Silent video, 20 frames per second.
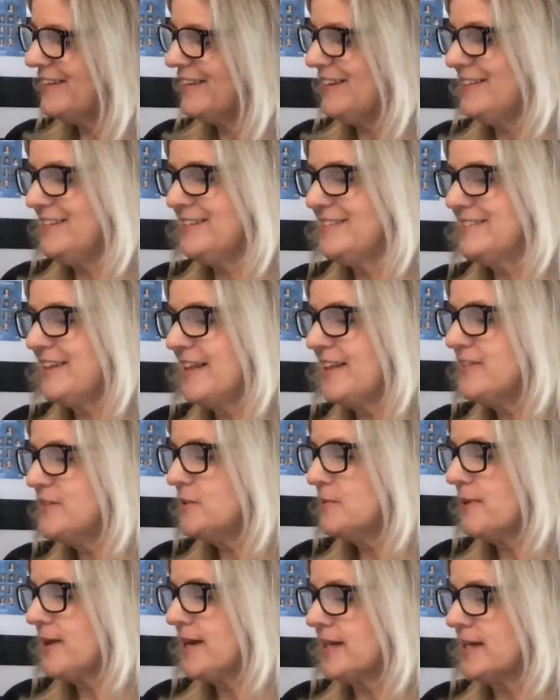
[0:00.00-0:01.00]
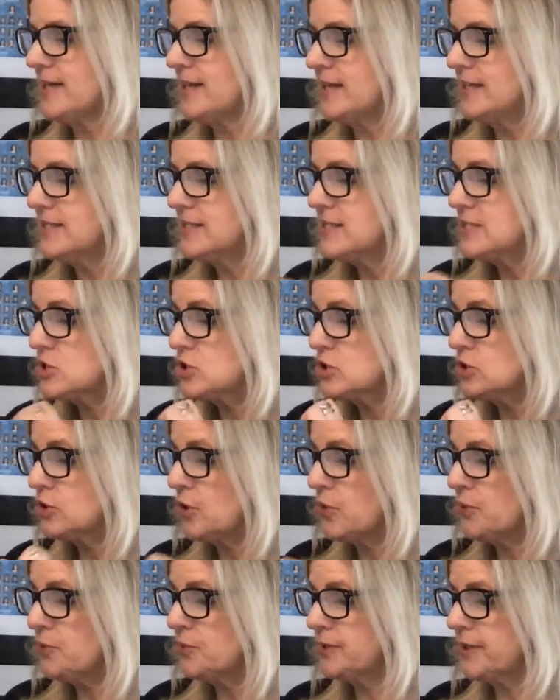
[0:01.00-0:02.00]
and he led the way
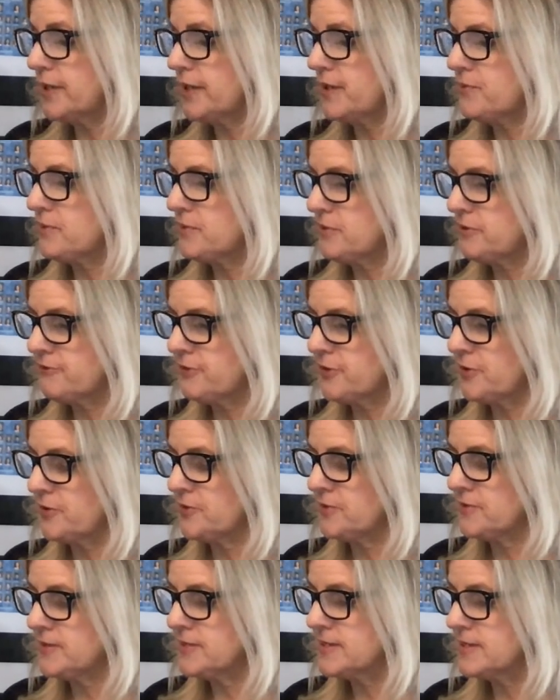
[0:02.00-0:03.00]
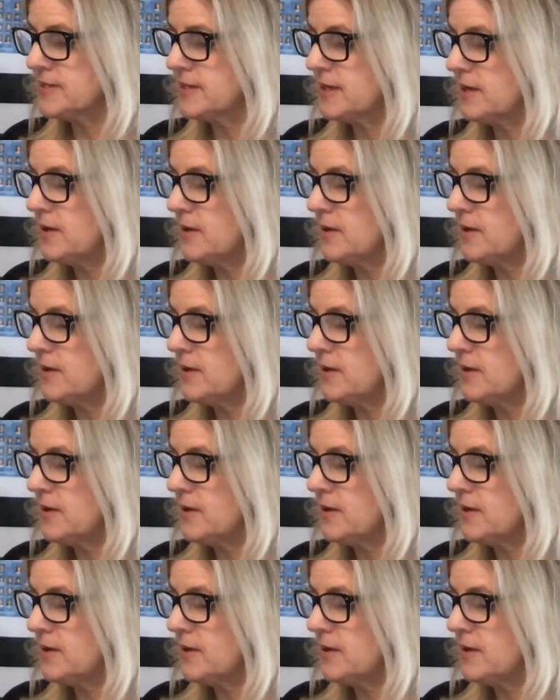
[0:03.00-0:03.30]
slowly through the ferns.